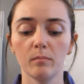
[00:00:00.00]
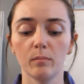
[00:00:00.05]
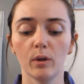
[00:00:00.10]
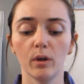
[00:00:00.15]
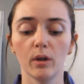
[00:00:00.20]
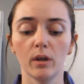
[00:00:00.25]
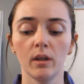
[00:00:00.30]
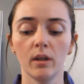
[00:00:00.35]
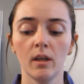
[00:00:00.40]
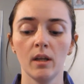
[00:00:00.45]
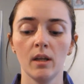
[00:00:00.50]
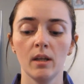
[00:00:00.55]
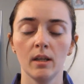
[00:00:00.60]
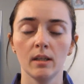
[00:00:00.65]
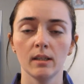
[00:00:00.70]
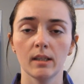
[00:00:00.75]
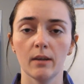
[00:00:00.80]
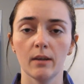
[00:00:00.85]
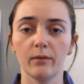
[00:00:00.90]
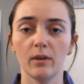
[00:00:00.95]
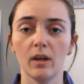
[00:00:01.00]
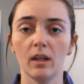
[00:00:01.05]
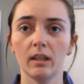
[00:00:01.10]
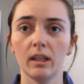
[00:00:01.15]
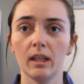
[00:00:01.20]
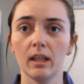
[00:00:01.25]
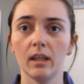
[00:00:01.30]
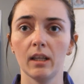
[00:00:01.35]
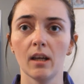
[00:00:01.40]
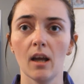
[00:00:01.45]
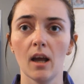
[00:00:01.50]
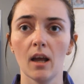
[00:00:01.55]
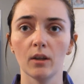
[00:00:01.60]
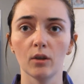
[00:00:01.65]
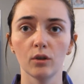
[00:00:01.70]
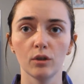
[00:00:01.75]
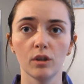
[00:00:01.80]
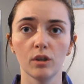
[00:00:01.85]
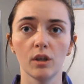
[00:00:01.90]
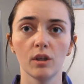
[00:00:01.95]
But definitely a
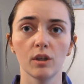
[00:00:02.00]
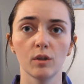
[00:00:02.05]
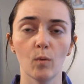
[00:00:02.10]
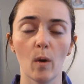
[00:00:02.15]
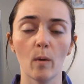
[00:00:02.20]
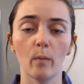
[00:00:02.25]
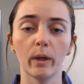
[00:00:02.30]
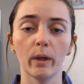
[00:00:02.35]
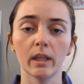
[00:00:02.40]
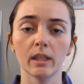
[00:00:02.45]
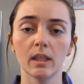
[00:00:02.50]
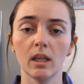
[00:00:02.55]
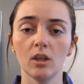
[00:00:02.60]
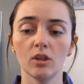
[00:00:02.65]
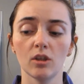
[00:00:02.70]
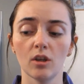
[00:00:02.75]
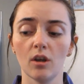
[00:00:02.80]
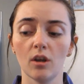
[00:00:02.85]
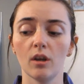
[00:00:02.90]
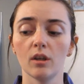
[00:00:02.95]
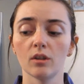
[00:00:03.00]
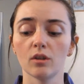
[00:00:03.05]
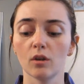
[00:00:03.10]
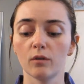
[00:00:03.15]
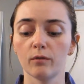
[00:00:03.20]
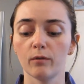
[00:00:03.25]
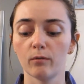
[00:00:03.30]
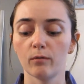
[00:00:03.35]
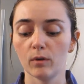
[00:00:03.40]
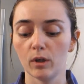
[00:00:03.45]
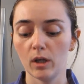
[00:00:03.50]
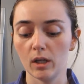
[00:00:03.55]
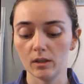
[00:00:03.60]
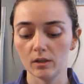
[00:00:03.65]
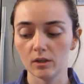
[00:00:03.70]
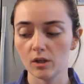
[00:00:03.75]
good sweat wicking t-shirt is good for running.